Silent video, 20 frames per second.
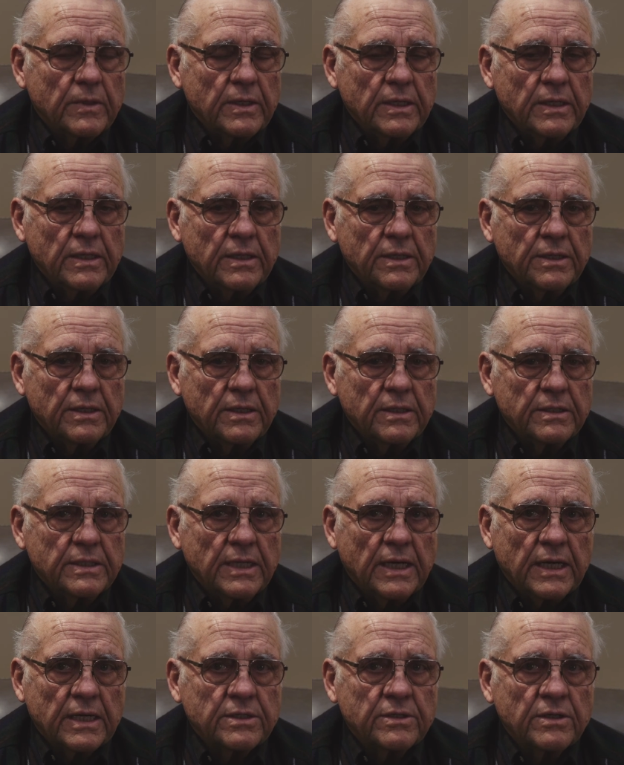And
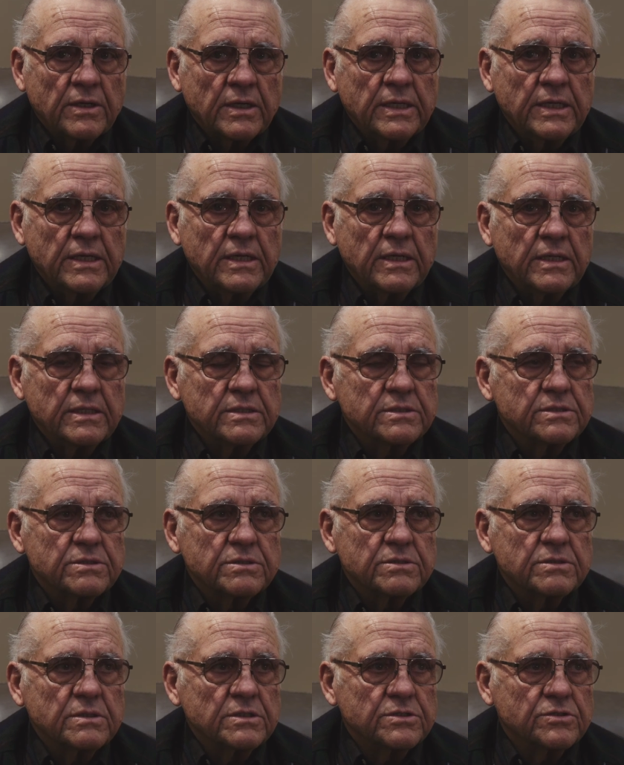Dr. Li and
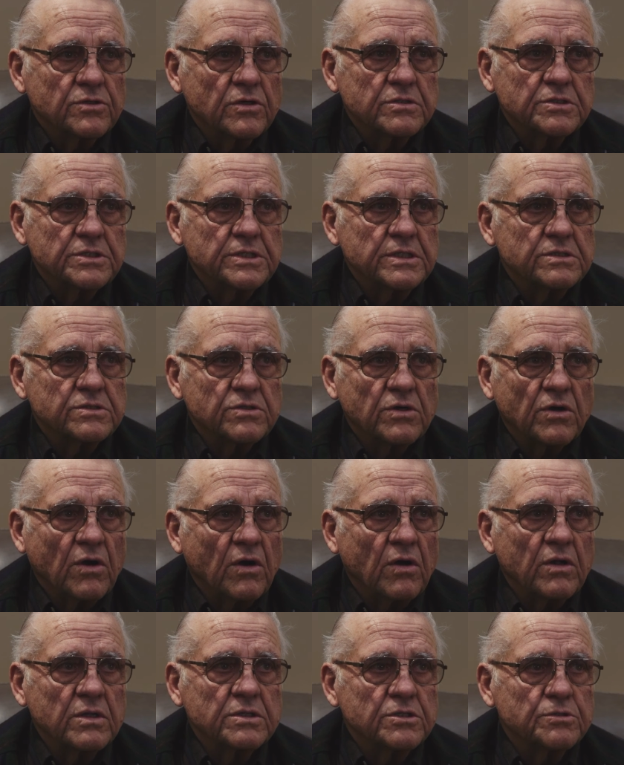his associates are
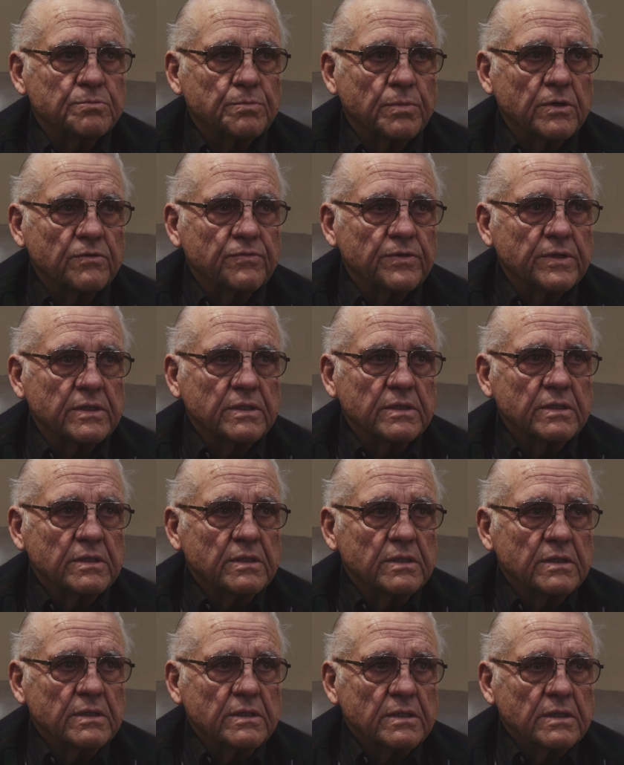all just perfect.
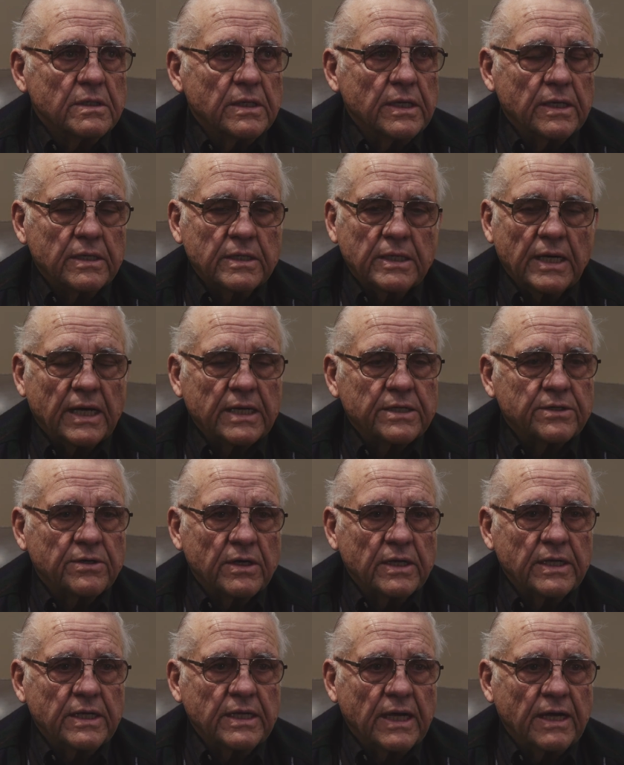And
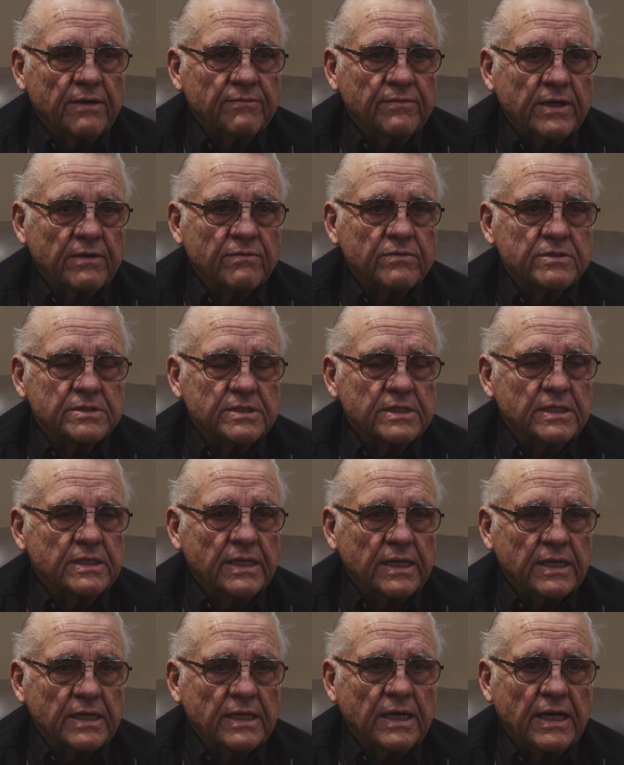Dr. Li, I've never seen
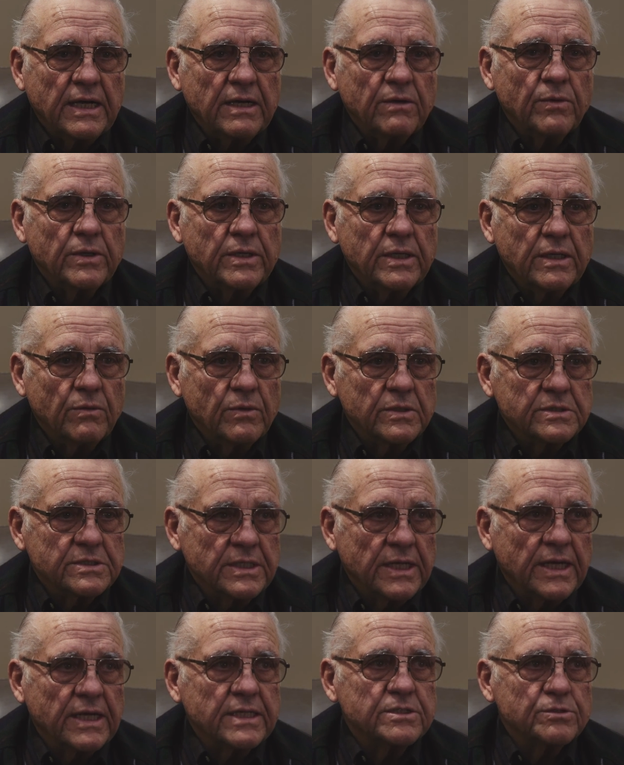that guy when he was
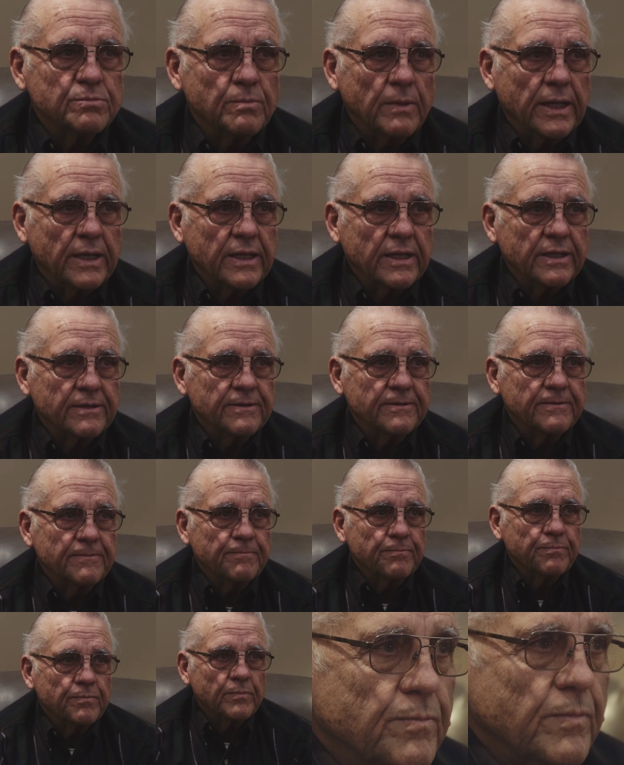not smiling.
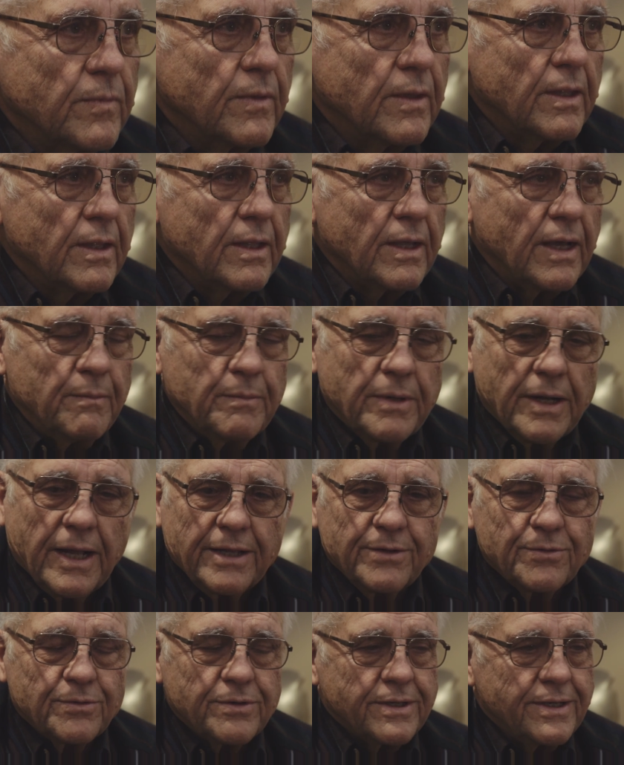I mean, I
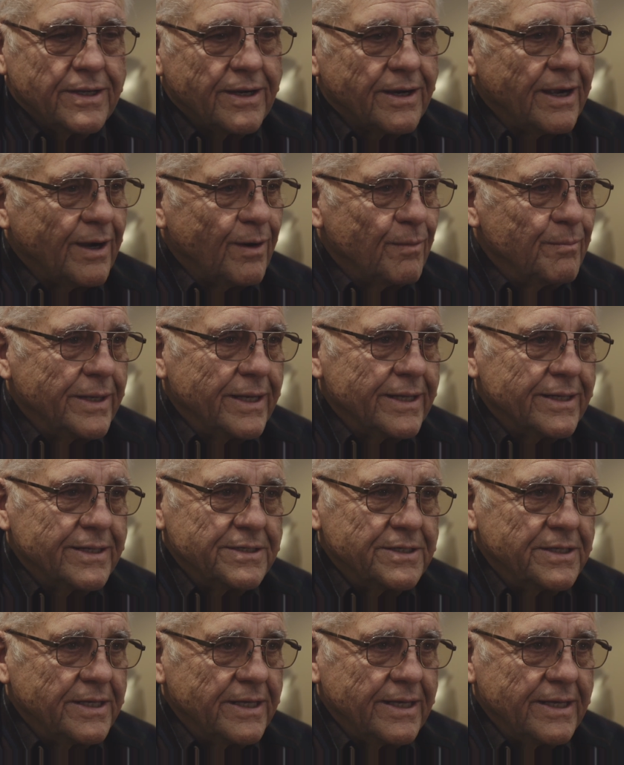don't care how bad a
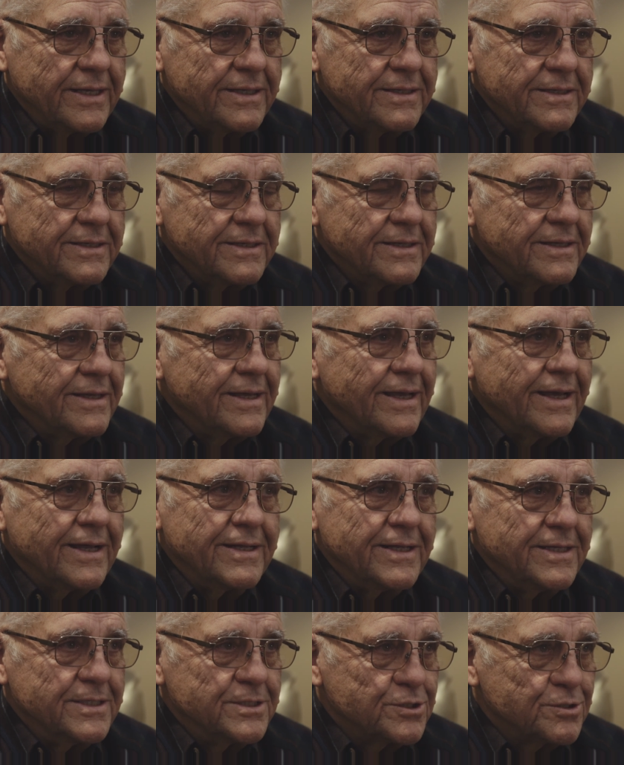day, and
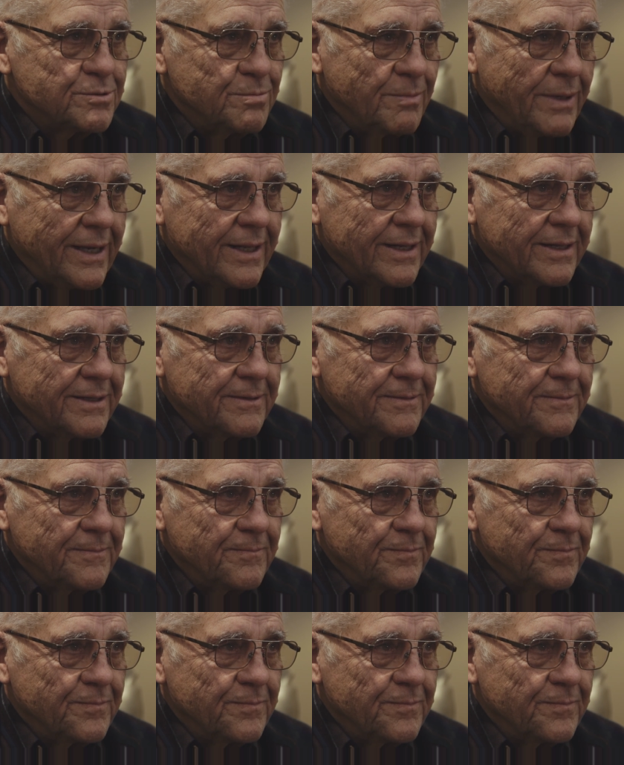he's smiling.